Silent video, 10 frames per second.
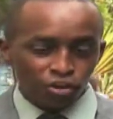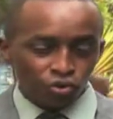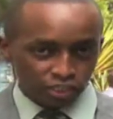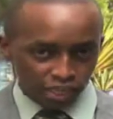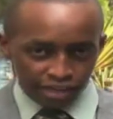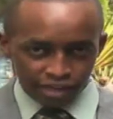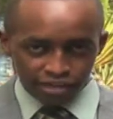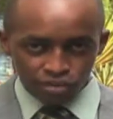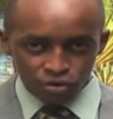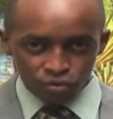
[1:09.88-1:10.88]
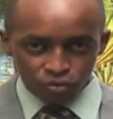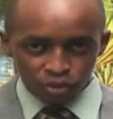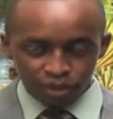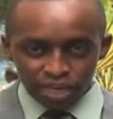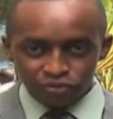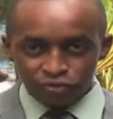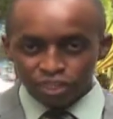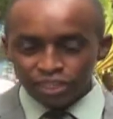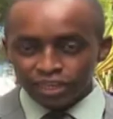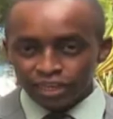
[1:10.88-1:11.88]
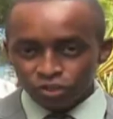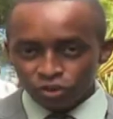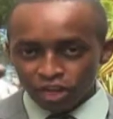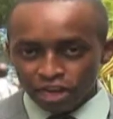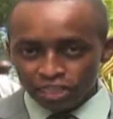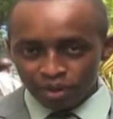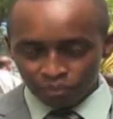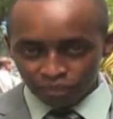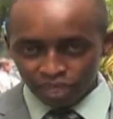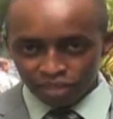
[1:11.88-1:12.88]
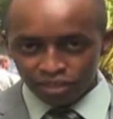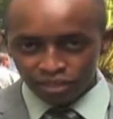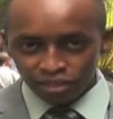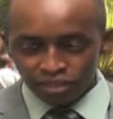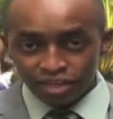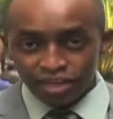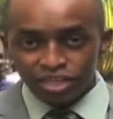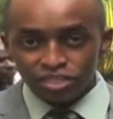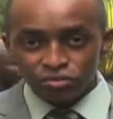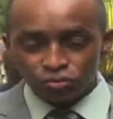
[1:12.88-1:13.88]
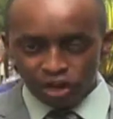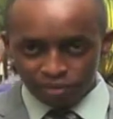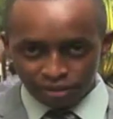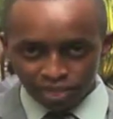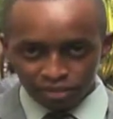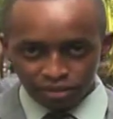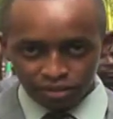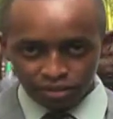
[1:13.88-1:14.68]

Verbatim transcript: notch higher with plans for an international ad campaign in the next one month.